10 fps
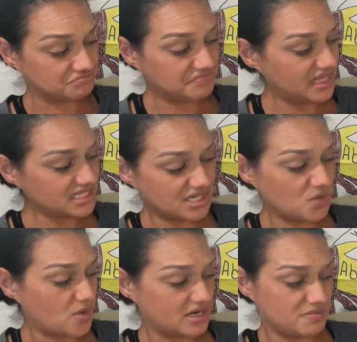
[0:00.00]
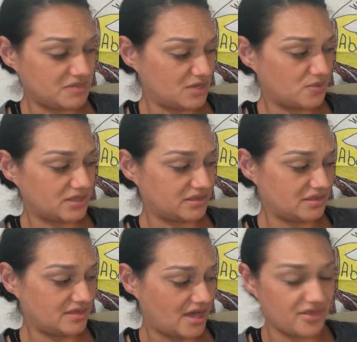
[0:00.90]
They didn't want to be with
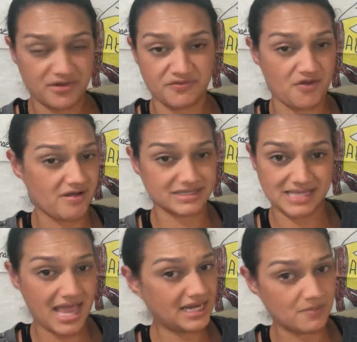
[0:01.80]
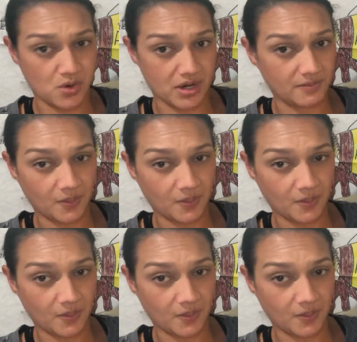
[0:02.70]
the other frogs anymore.